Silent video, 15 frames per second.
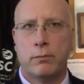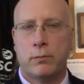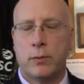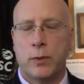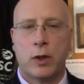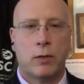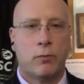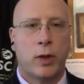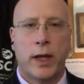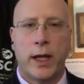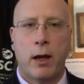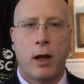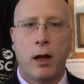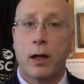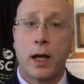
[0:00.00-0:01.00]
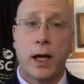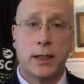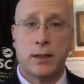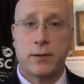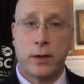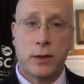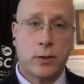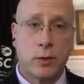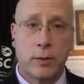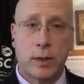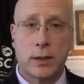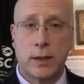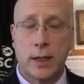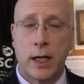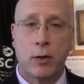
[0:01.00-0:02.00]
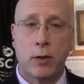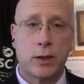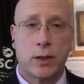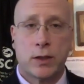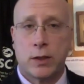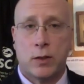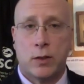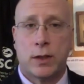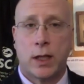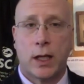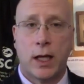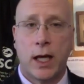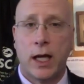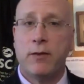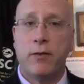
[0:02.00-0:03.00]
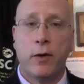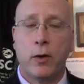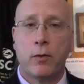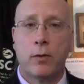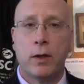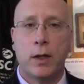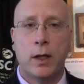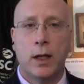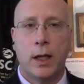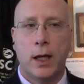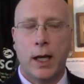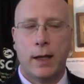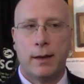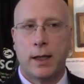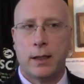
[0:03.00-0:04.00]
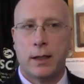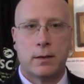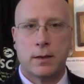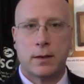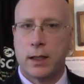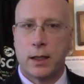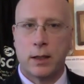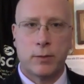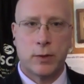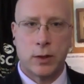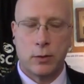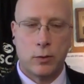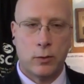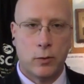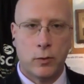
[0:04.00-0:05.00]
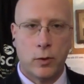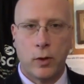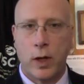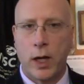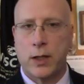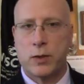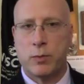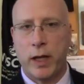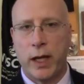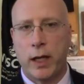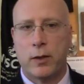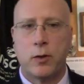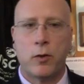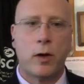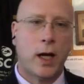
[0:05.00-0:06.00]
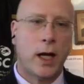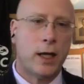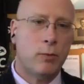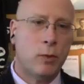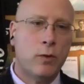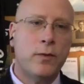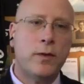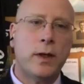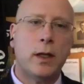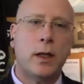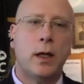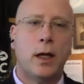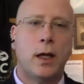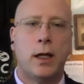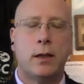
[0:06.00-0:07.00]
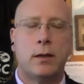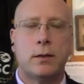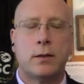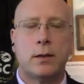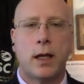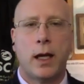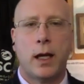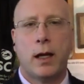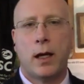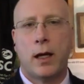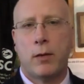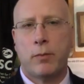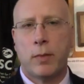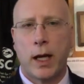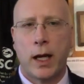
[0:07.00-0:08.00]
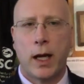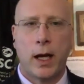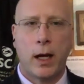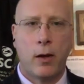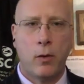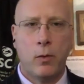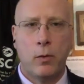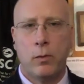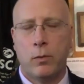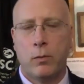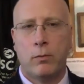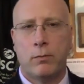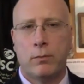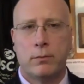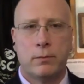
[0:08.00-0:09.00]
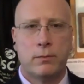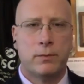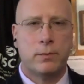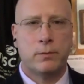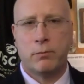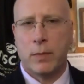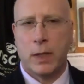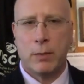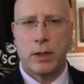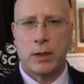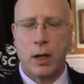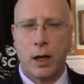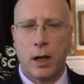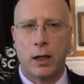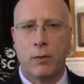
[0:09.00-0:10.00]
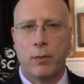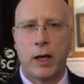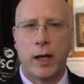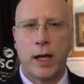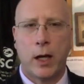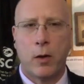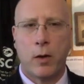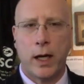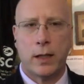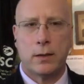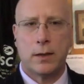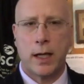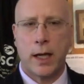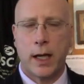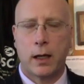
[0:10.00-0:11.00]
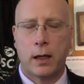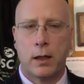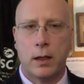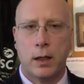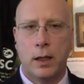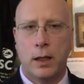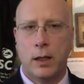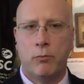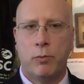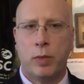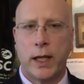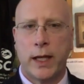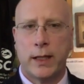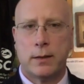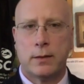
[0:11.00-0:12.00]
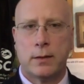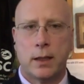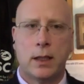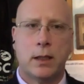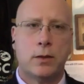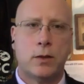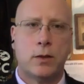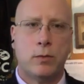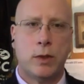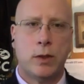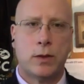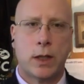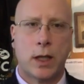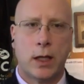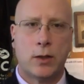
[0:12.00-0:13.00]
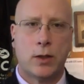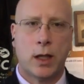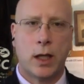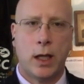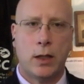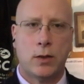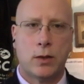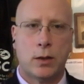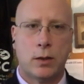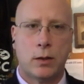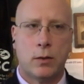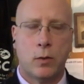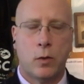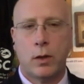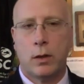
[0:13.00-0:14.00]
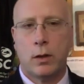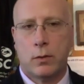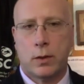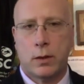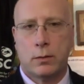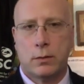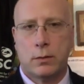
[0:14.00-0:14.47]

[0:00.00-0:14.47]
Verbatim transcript: you can play all kinds of instruments now just using an iPhone and then send them to GarageBand or iMovie. And um, how, maybe talk about how ed tech blends into music education or or